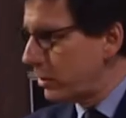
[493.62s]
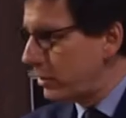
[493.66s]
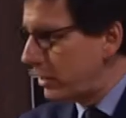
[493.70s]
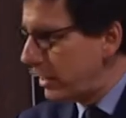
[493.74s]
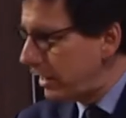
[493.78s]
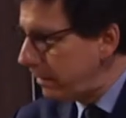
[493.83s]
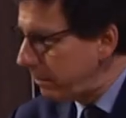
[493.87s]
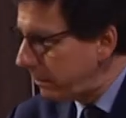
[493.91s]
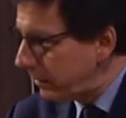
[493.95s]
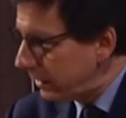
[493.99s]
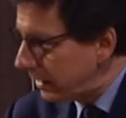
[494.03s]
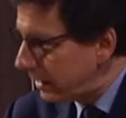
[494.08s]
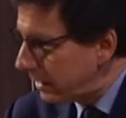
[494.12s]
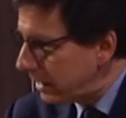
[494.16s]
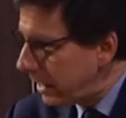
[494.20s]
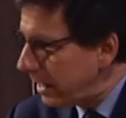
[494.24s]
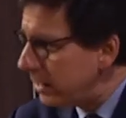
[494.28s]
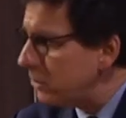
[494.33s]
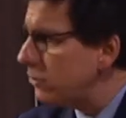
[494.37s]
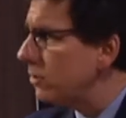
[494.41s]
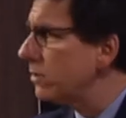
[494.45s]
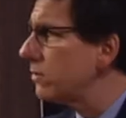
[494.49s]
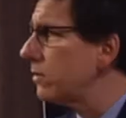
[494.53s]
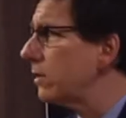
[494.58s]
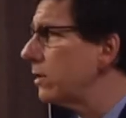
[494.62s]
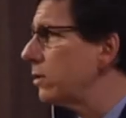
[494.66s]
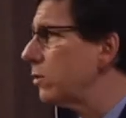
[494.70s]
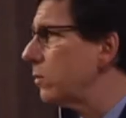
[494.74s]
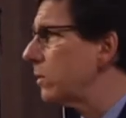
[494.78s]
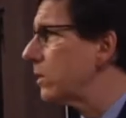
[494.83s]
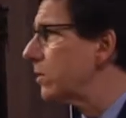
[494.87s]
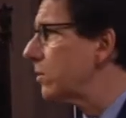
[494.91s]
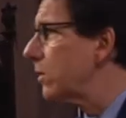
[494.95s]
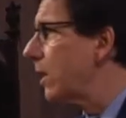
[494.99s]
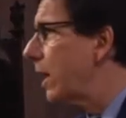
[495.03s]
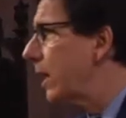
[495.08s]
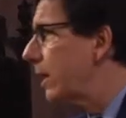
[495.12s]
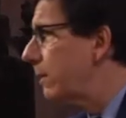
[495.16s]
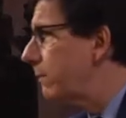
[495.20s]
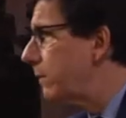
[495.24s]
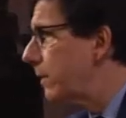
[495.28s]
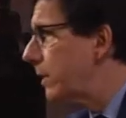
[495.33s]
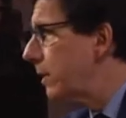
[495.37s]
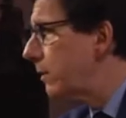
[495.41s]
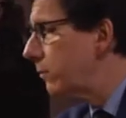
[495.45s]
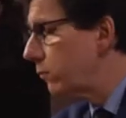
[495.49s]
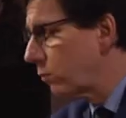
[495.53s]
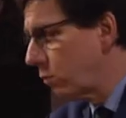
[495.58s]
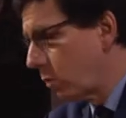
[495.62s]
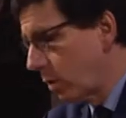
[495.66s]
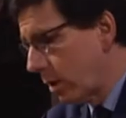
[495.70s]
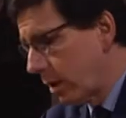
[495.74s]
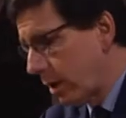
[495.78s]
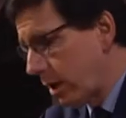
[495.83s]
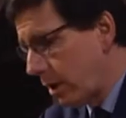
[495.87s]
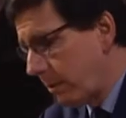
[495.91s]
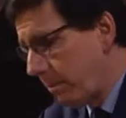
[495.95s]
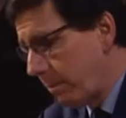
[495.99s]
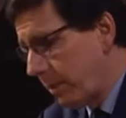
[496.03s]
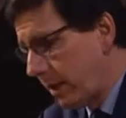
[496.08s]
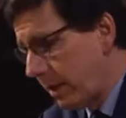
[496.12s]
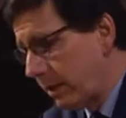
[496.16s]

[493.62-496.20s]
deeply, not just into his life and his work,